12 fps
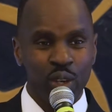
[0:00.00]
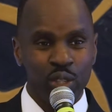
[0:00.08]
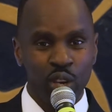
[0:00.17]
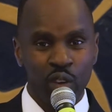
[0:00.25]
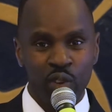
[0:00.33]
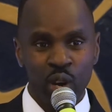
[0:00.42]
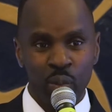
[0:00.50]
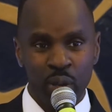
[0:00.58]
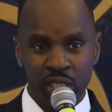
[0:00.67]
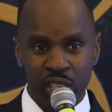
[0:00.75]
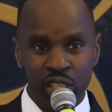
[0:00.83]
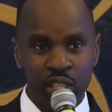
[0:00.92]
So if you're a
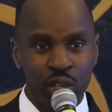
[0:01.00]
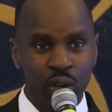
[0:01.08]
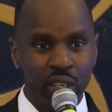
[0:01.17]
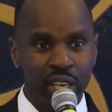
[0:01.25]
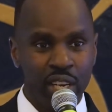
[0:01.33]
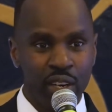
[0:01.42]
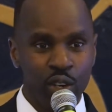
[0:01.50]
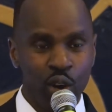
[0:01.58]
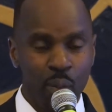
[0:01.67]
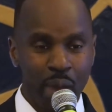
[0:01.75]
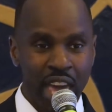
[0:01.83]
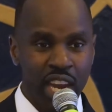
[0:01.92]
positional leader,
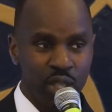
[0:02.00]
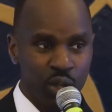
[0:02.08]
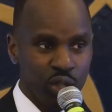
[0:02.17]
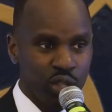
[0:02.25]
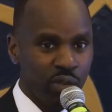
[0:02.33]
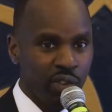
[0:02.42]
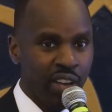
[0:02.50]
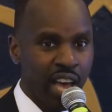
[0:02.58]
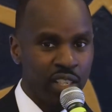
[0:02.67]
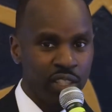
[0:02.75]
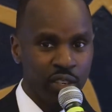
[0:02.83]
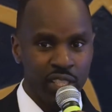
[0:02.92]
you're a manager or
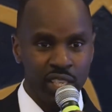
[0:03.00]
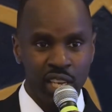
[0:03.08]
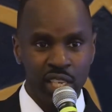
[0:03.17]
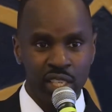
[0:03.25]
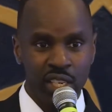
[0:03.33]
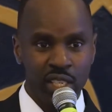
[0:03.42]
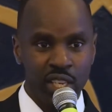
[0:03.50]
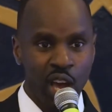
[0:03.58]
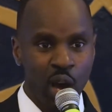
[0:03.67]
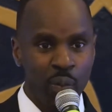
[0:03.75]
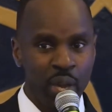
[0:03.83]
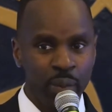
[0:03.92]
supervisor, it's easy to
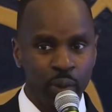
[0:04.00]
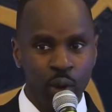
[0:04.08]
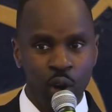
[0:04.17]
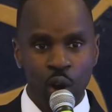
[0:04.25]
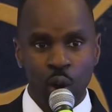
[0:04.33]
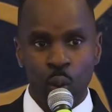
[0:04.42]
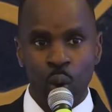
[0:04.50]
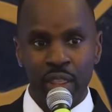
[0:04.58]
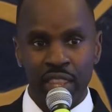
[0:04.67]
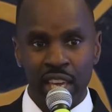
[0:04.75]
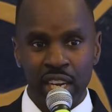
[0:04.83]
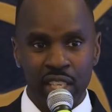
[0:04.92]
tell people what
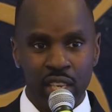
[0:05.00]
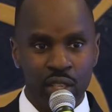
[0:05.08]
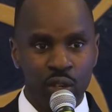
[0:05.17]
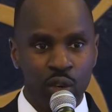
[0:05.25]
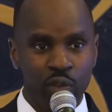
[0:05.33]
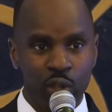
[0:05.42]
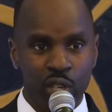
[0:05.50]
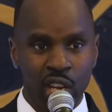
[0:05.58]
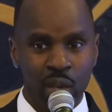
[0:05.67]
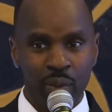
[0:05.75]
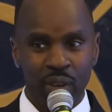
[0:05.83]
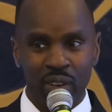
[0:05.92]
they need to do. If you're
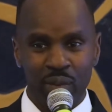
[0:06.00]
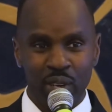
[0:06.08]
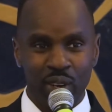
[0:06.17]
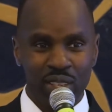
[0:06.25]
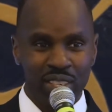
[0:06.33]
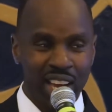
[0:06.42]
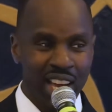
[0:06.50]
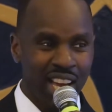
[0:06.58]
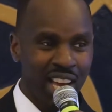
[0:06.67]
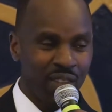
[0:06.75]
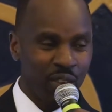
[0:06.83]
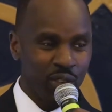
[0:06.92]
telling people to be on
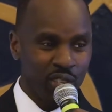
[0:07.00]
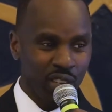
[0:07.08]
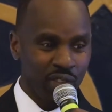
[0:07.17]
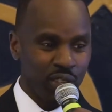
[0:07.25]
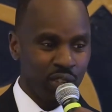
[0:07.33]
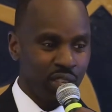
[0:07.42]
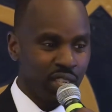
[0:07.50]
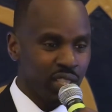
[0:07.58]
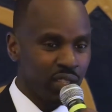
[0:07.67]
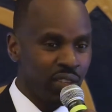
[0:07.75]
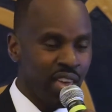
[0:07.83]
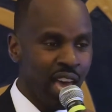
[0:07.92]
time, if you're telling them to do this
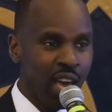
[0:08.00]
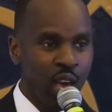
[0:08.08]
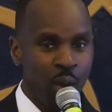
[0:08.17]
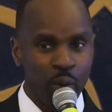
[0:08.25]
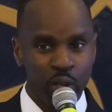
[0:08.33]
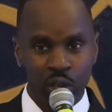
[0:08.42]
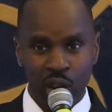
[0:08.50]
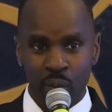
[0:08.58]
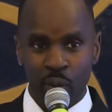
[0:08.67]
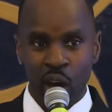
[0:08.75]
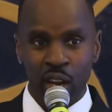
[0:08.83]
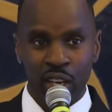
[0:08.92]
and do that, but you're not
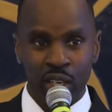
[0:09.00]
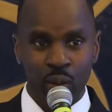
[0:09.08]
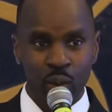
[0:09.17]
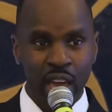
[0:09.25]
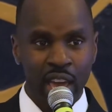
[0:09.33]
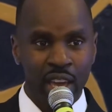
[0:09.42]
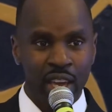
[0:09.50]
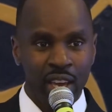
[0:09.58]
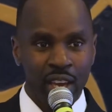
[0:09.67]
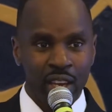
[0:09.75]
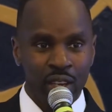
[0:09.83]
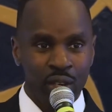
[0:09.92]
modeling the way,
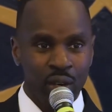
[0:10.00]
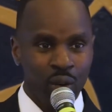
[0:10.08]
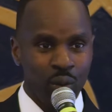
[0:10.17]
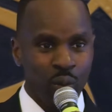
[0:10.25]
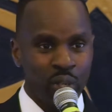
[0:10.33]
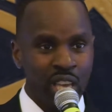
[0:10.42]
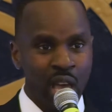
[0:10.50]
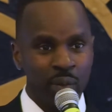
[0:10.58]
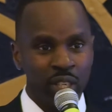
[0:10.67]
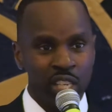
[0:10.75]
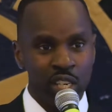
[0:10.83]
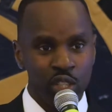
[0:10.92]
what type
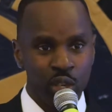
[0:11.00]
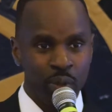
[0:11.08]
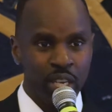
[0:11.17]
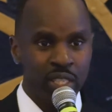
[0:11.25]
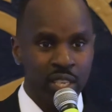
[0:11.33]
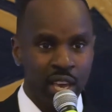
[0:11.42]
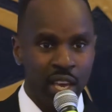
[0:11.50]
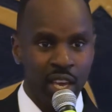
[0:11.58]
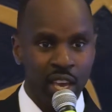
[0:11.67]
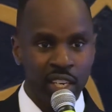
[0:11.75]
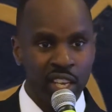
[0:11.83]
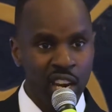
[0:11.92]
of leadership is
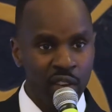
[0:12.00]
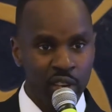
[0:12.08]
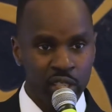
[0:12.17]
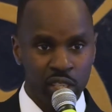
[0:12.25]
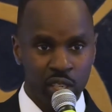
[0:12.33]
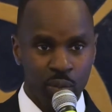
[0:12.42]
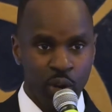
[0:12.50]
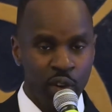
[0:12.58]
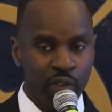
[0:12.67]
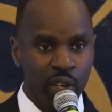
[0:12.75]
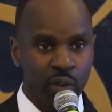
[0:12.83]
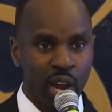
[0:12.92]
that? And none of us is
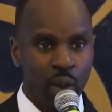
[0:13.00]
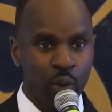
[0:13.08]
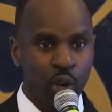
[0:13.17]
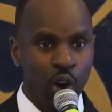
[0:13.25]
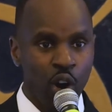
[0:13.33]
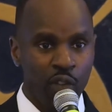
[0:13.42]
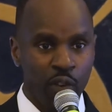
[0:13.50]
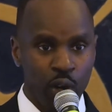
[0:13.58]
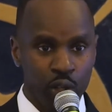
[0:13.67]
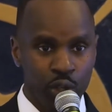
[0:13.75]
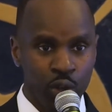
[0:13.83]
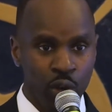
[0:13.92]
perfect, right? We all
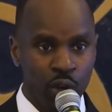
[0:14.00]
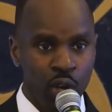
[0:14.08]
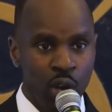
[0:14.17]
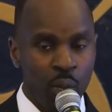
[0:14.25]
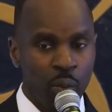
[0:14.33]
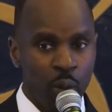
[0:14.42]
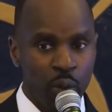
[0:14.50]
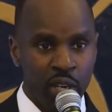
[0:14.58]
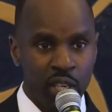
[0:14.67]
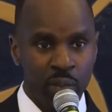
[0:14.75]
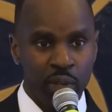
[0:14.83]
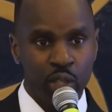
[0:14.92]
fall short, but we
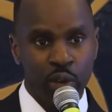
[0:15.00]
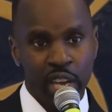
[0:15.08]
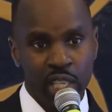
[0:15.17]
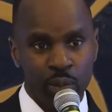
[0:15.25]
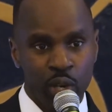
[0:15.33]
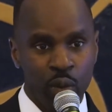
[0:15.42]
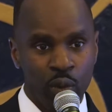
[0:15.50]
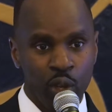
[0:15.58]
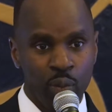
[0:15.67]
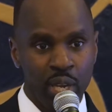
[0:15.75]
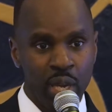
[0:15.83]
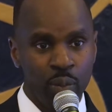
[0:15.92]
need to be transparent with
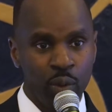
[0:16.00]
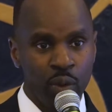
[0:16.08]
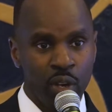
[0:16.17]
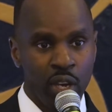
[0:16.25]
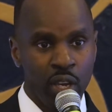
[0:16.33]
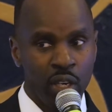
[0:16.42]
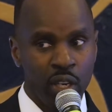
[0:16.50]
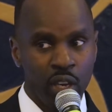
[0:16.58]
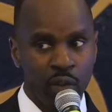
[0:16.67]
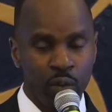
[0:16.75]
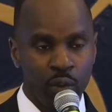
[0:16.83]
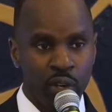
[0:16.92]
our people. And
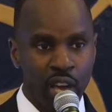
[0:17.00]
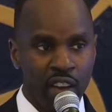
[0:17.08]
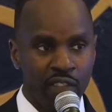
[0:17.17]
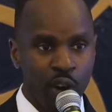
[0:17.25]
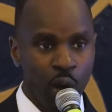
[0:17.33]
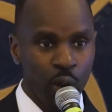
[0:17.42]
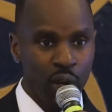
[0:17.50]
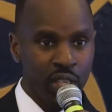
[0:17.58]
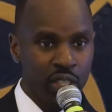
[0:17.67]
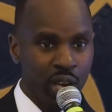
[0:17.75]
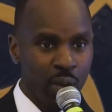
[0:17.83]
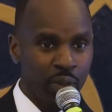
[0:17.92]
if we're not following
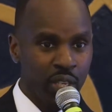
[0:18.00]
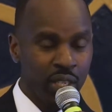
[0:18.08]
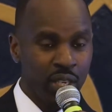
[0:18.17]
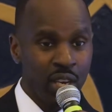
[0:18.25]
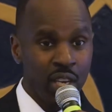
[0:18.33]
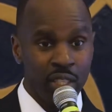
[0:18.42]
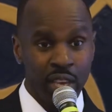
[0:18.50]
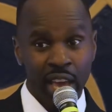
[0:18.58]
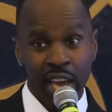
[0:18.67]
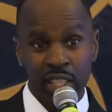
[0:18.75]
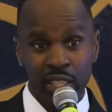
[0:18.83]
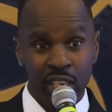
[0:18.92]
something, to
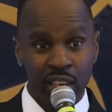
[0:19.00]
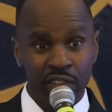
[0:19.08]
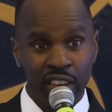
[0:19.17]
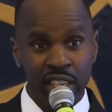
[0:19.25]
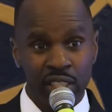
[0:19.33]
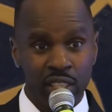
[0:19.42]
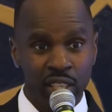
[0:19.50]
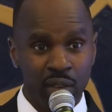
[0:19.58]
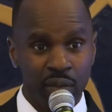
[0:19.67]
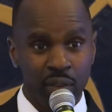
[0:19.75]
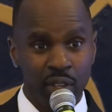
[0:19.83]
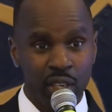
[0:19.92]
actually confess to
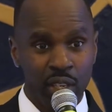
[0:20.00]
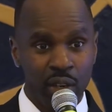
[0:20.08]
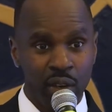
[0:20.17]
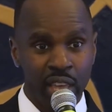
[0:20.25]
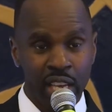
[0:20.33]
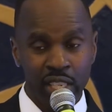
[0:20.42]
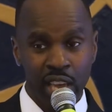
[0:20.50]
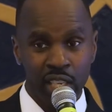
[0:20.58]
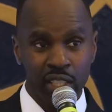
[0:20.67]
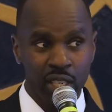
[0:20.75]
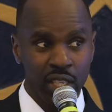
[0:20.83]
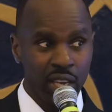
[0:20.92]
them. That's
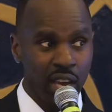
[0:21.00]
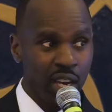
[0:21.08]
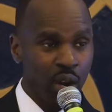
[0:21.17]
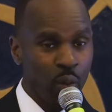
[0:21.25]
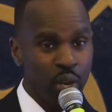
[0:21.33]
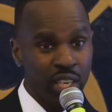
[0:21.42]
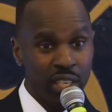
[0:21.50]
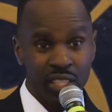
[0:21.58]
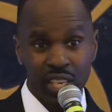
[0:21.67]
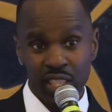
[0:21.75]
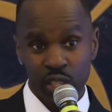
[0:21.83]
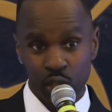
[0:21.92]
actually not a
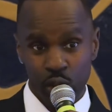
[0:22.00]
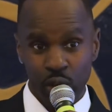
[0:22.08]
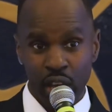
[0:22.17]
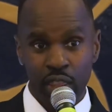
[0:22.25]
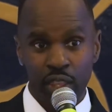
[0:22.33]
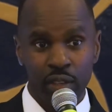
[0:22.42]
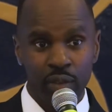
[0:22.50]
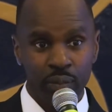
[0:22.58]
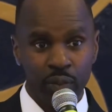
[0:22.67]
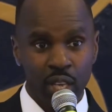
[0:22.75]
weakness, that's a strength.